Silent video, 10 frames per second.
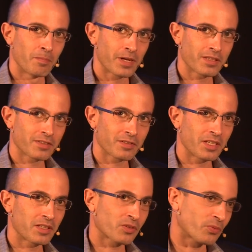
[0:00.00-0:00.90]
but
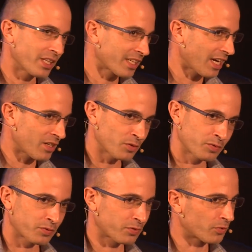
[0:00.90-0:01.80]
it really kind of
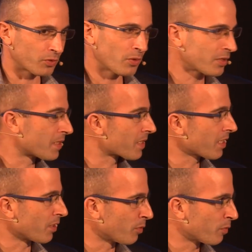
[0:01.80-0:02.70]
wrote
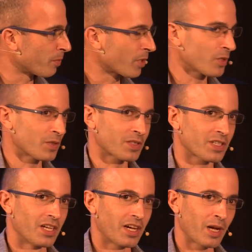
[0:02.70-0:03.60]
itself because
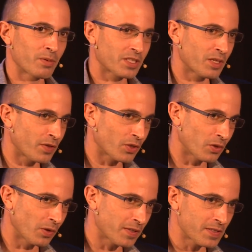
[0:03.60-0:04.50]
I was giving
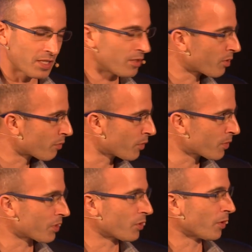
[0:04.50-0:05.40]
all these
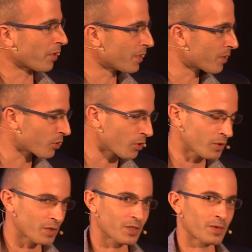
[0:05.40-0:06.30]
interviews and all these
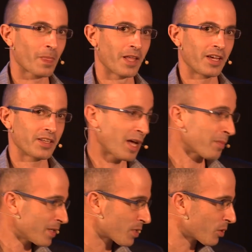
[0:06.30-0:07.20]
talks, and
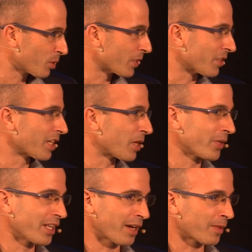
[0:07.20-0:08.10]
I'm an historian, I
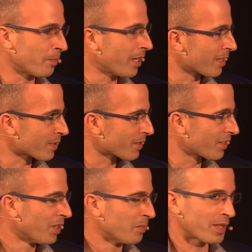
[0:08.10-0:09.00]
really like the past,
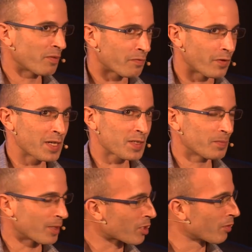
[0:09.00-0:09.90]
but the vast
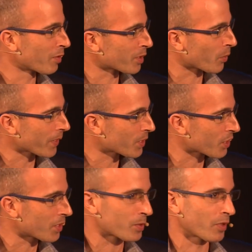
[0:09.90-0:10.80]
majority of the
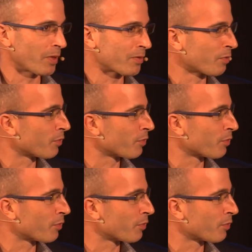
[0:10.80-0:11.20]
questions were about the